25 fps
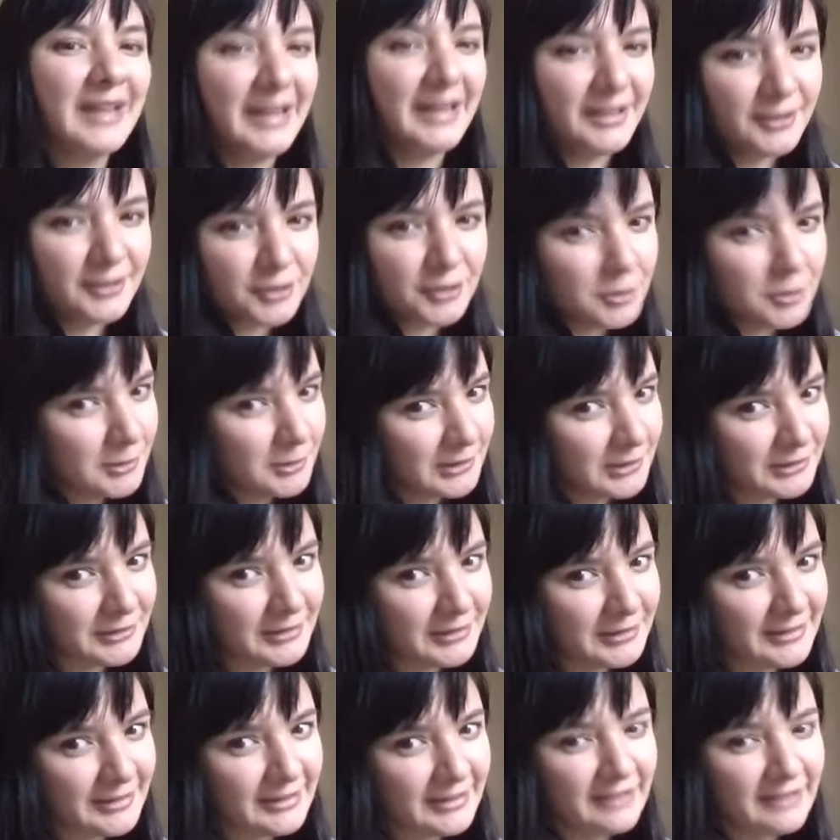In
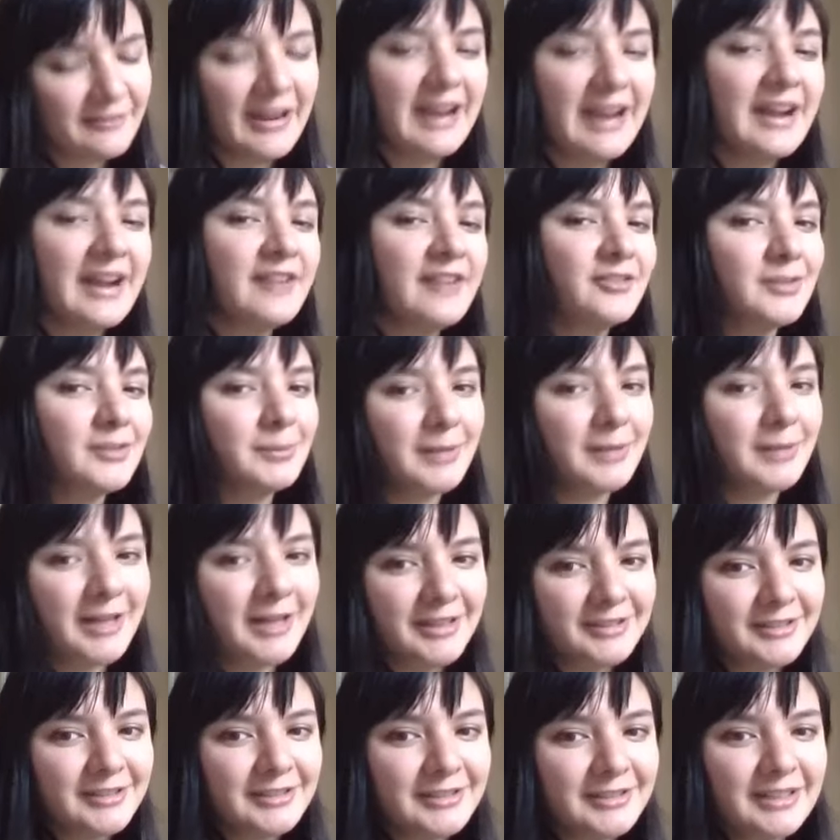truth, if I have a
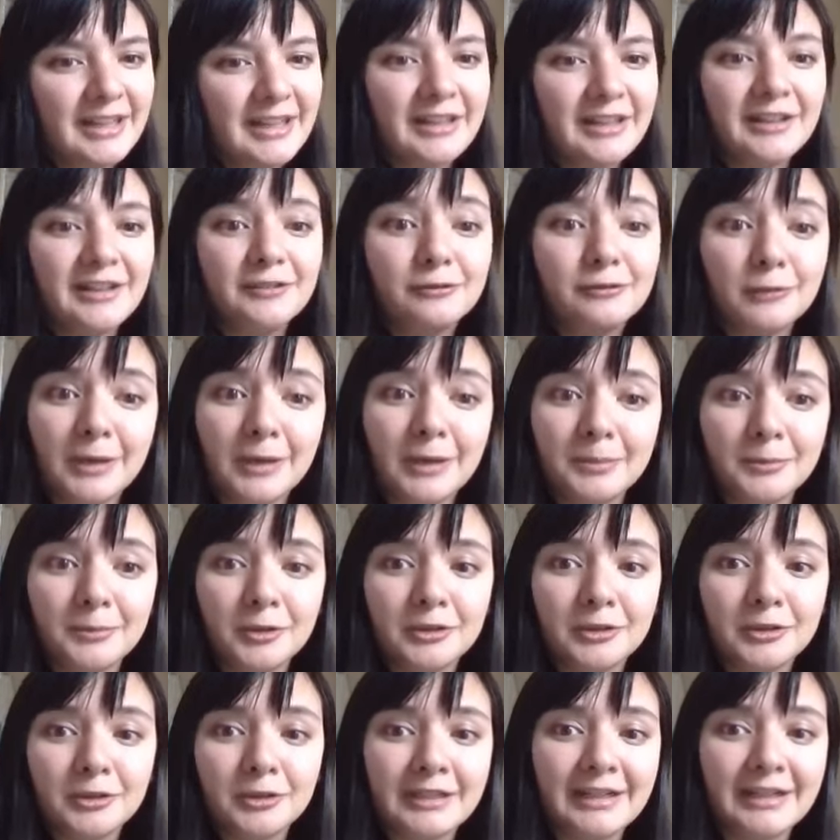bottle of 1
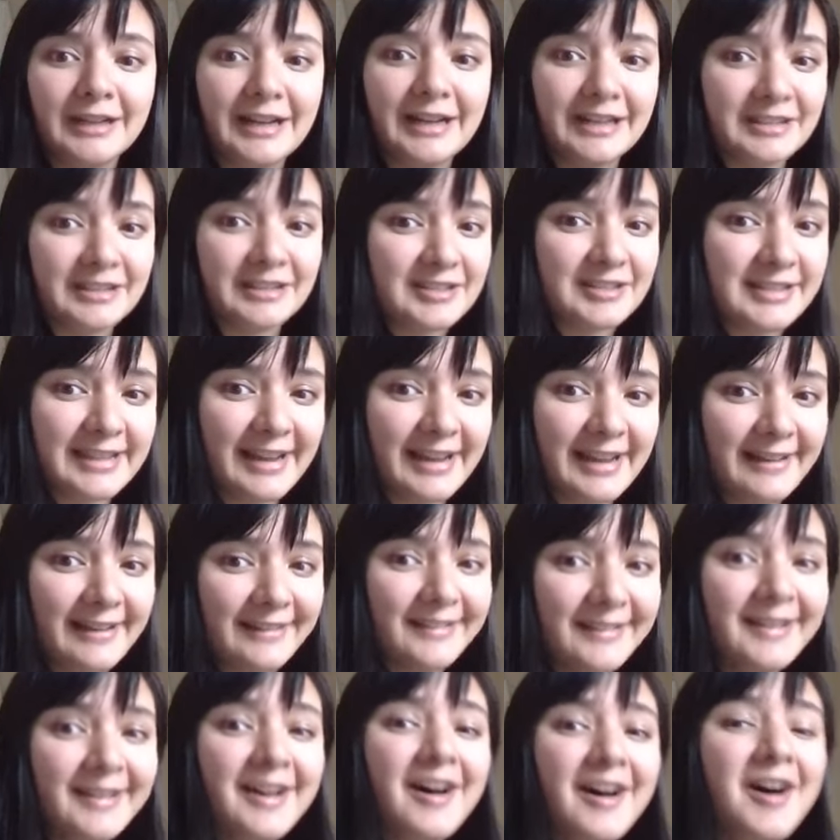molar
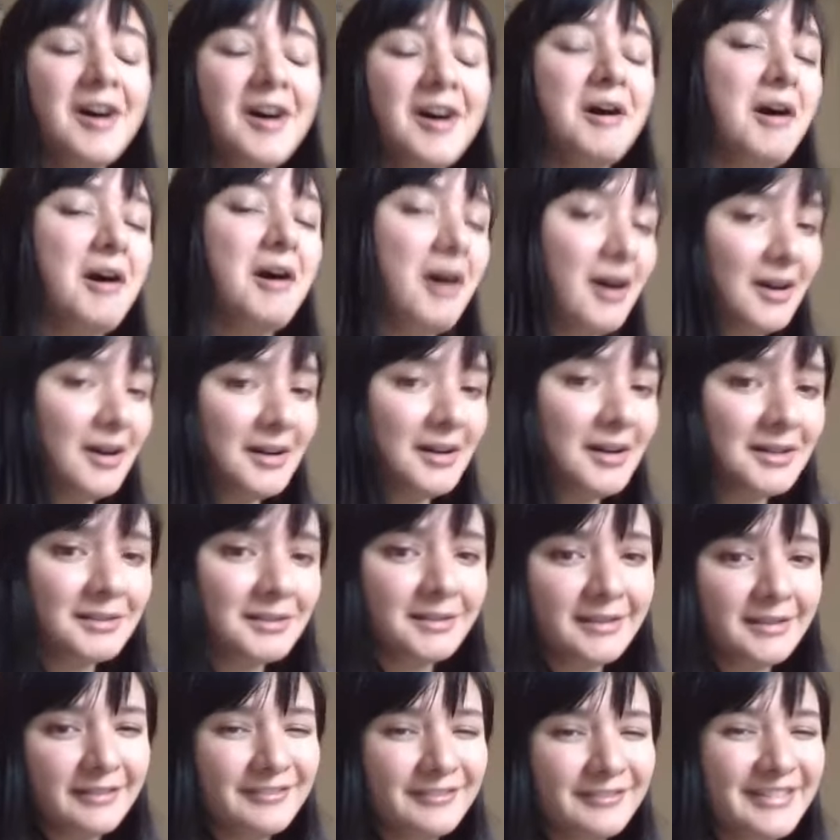HCl,
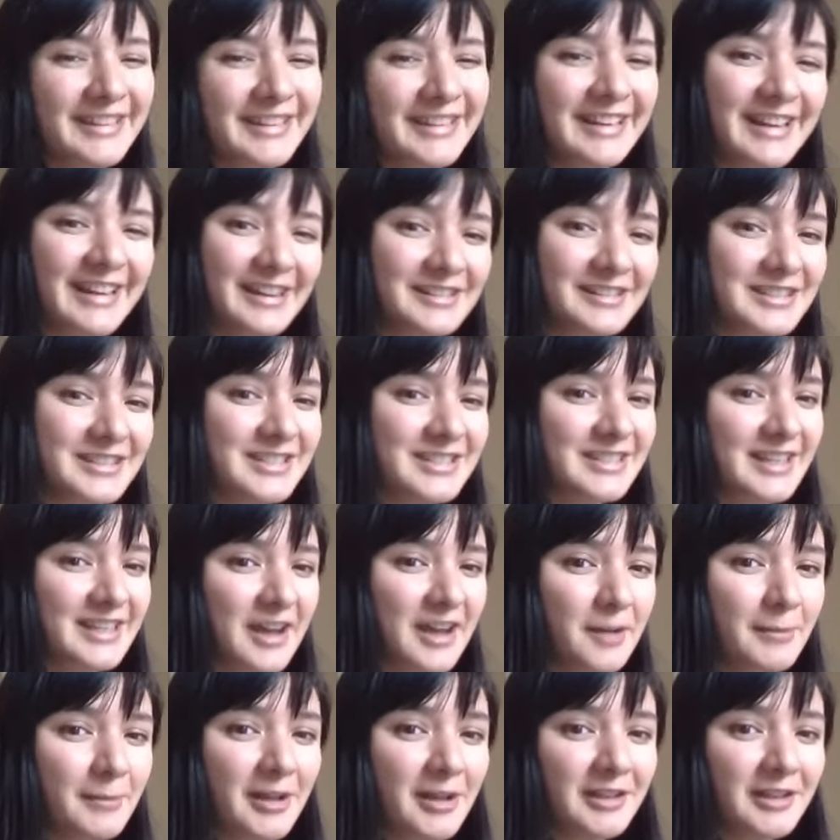all of the
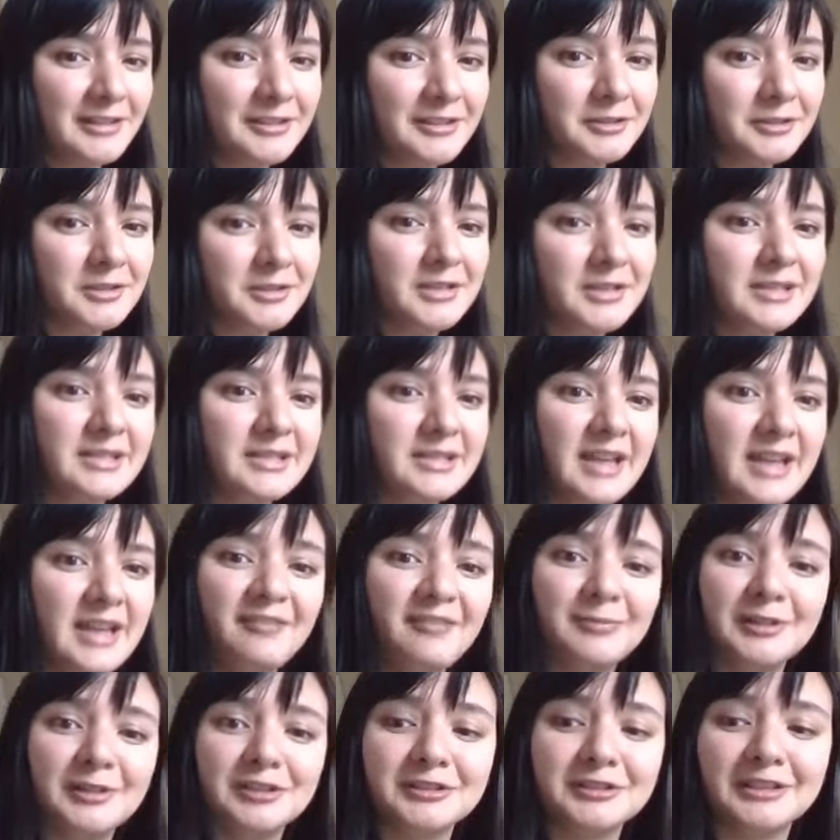HCl molecules
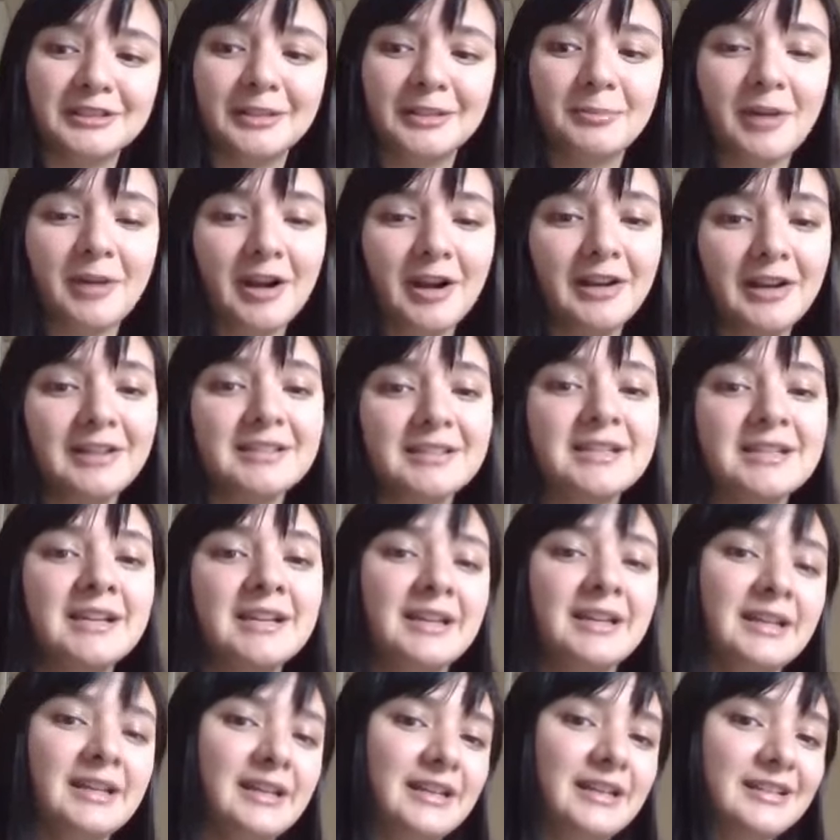have broken apart
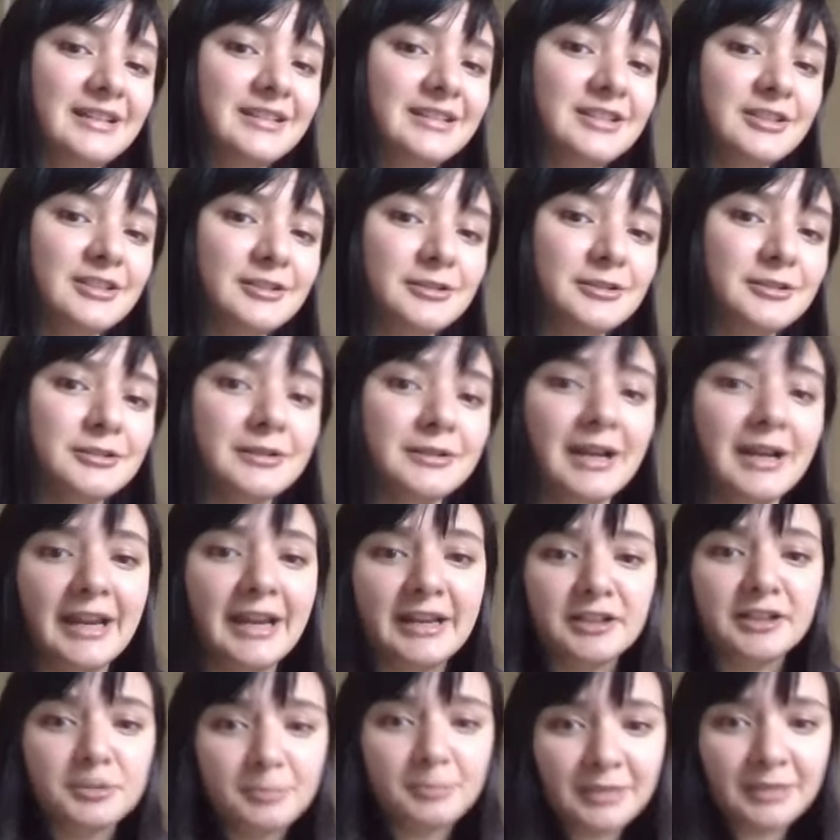into
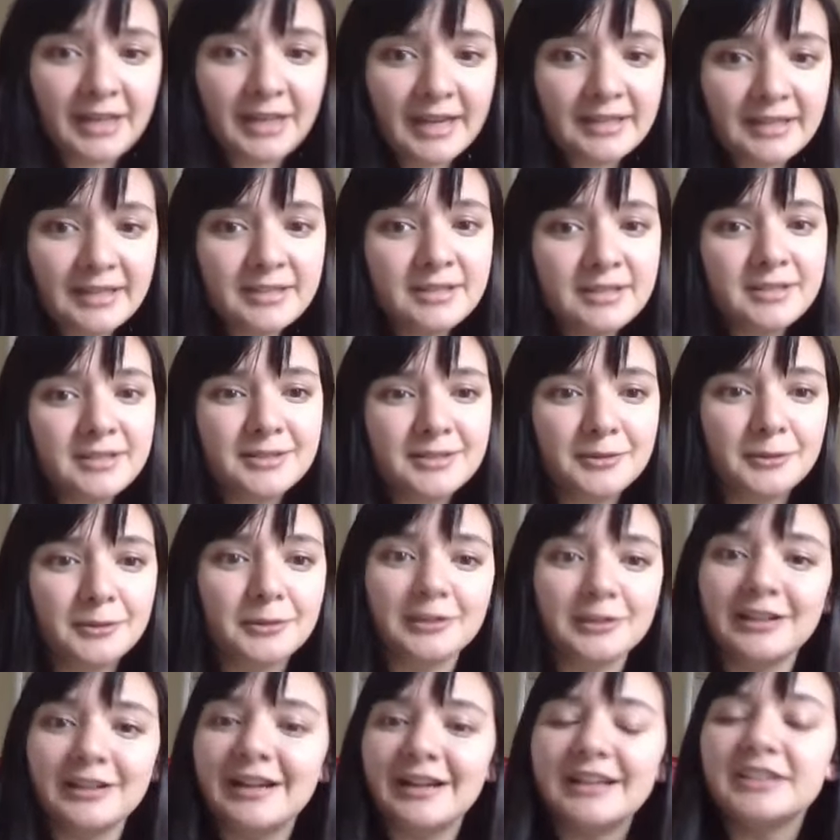H plus
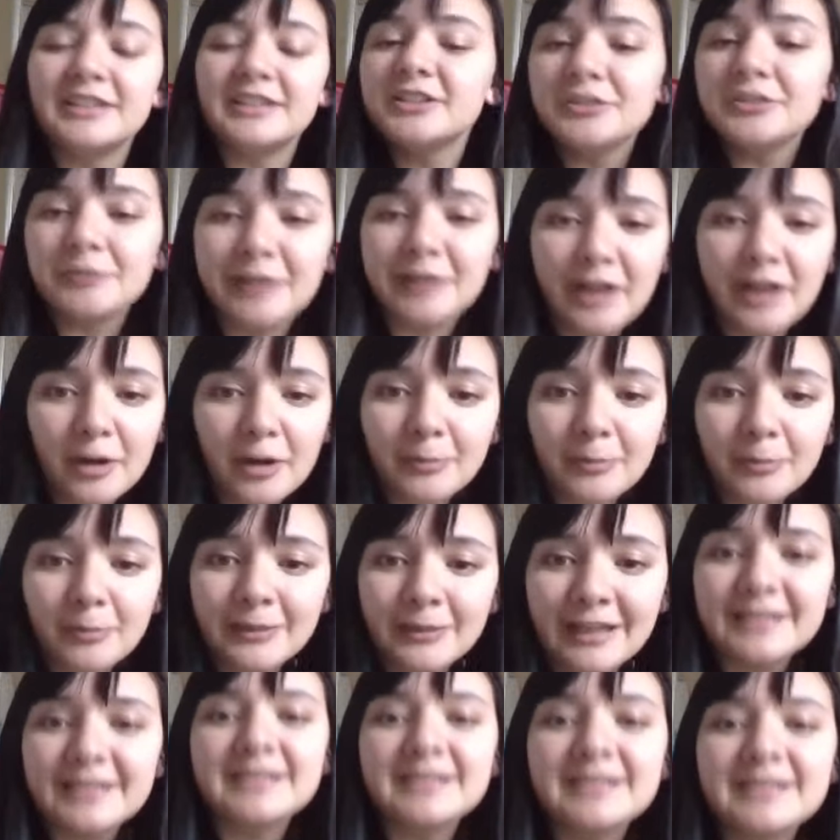or H3O
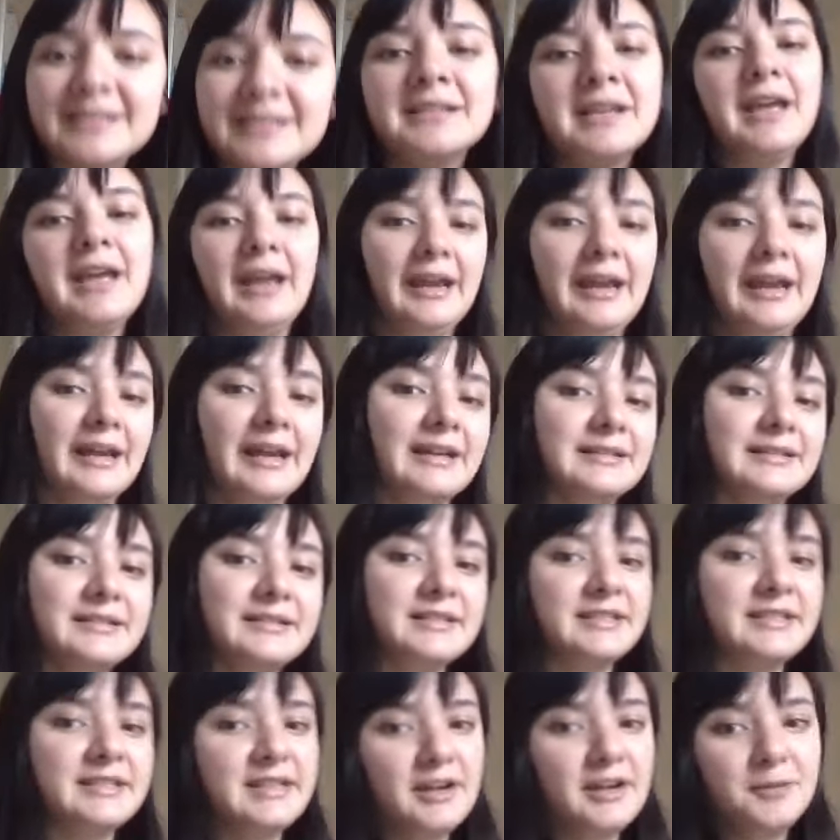plus and
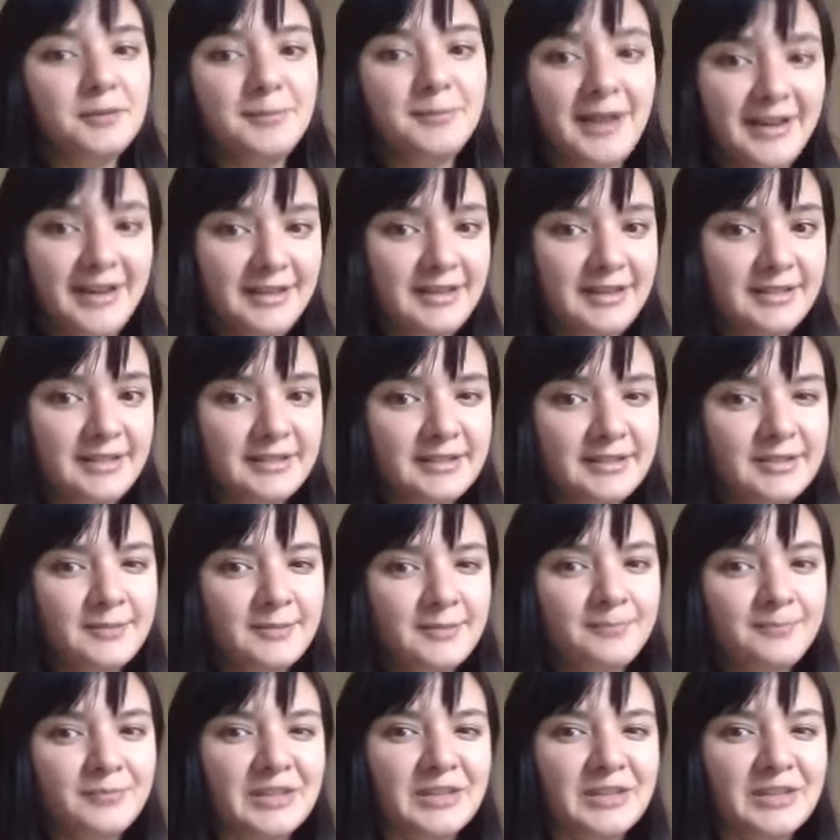Cl minus.